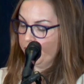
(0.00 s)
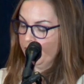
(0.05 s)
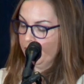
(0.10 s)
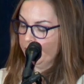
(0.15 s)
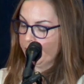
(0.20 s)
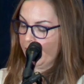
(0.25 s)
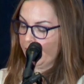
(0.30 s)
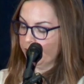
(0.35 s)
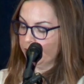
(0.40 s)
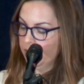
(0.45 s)
think
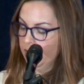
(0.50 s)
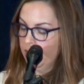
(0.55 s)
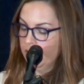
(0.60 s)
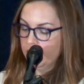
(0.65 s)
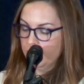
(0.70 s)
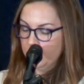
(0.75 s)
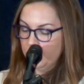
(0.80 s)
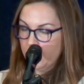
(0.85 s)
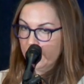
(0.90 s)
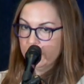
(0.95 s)
about
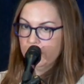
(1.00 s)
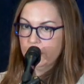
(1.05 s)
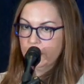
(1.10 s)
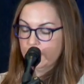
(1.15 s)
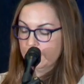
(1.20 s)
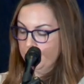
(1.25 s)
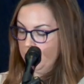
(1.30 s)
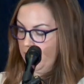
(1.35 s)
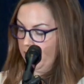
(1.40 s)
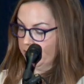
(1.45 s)
just
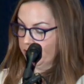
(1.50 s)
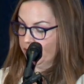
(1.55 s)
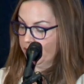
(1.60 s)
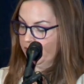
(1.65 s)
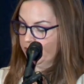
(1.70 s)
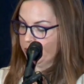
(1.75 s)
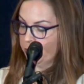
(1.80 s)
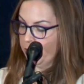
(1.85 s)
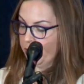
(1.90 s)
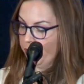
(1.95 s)
as much
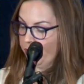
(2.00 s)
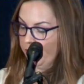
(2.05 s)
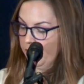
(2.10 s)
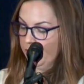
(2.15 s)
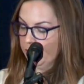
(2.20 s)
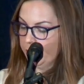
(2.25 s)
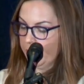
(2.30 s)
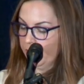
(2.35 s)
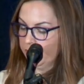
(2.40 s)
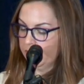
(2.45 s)
as we
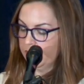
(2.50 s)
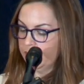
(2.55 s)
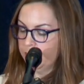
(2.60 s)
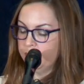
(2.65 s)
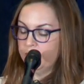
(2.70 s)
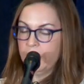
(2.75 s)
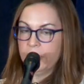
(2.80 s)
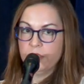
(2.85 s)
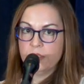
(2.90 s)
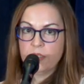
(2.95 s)
think about the
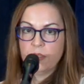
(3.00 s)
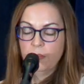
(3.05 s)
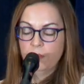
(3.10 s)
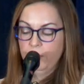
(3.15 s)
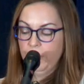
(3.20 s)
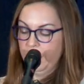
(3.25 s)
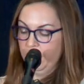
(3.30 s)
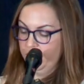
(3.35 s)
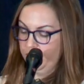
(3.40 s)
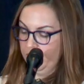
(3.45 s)
immense
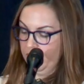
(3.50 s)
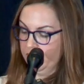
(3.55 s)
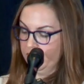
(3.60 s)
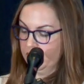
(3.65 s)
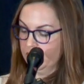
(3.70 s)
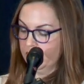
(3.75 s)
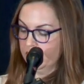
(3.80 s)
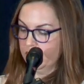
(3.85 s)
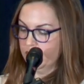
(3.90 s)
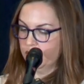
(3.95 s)

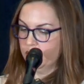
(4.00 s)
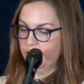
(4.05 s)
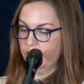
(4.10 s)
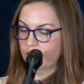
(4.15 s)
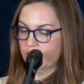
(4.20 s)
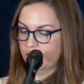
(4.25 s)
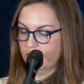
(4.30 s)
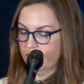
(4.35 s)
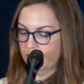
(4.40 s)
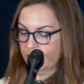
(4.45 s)
benefits that such
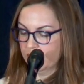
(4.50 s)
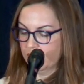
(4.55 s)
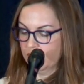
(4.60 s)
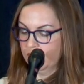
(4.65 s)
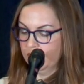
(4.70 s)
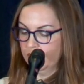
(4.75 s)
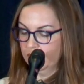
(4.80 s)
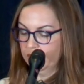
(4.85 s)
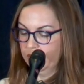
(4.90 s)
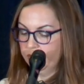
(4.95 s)
functions
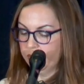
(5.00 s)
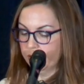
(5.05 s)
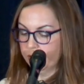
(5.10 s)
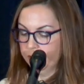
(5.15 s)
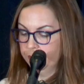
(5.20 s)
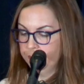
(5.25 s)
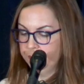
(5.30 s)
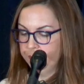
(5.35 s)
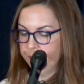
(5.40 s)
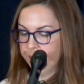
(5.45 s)
can deliver